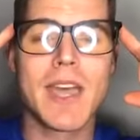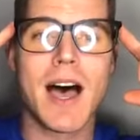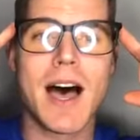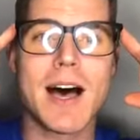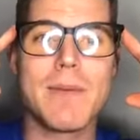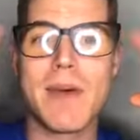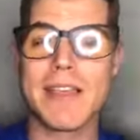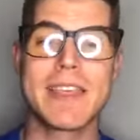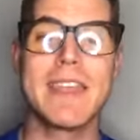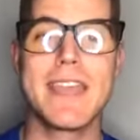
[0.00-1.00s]
um, and
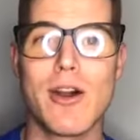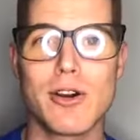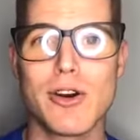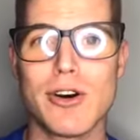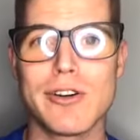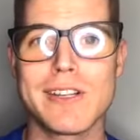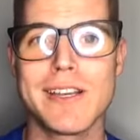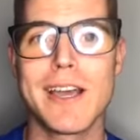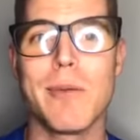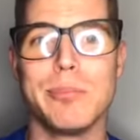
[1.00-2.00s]
again, they are called
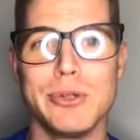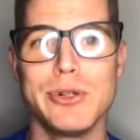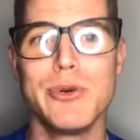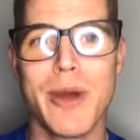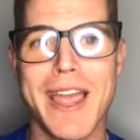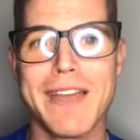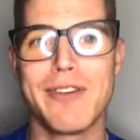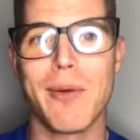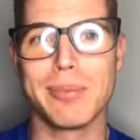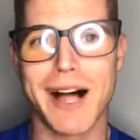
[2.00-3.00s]
blue wave
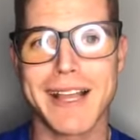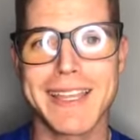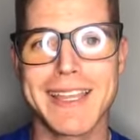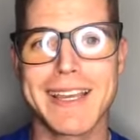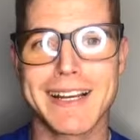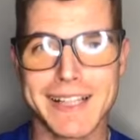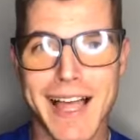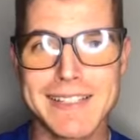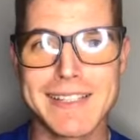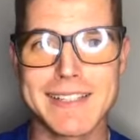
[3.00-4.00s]
blocking
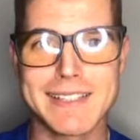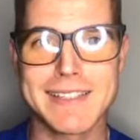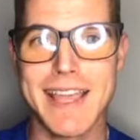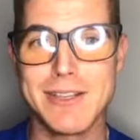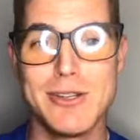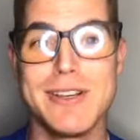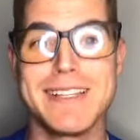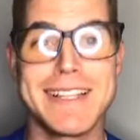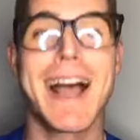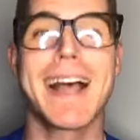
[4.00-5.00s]
glasses. They do
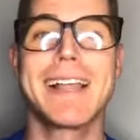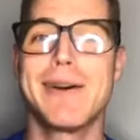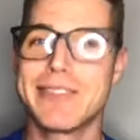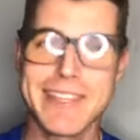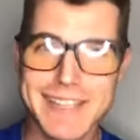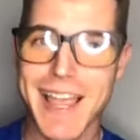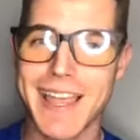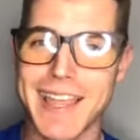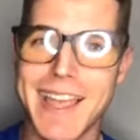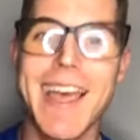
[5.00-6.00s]
exactly what they
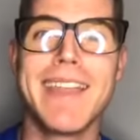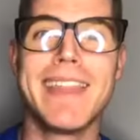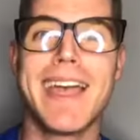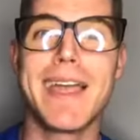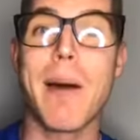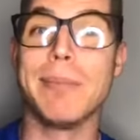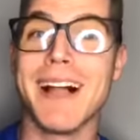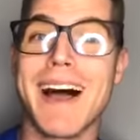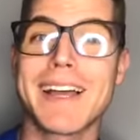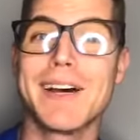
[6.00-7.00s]
say. They
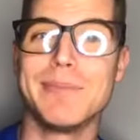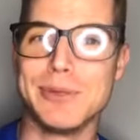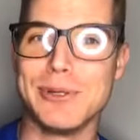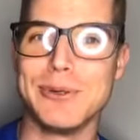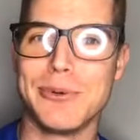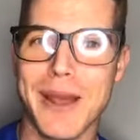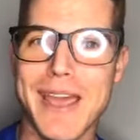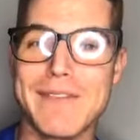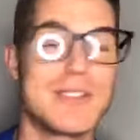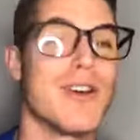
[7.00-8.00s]
block blue
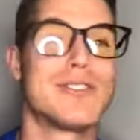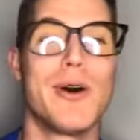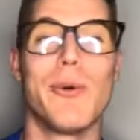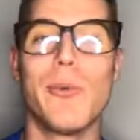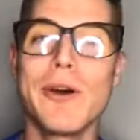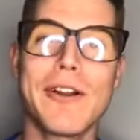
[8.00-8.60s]
waves. So what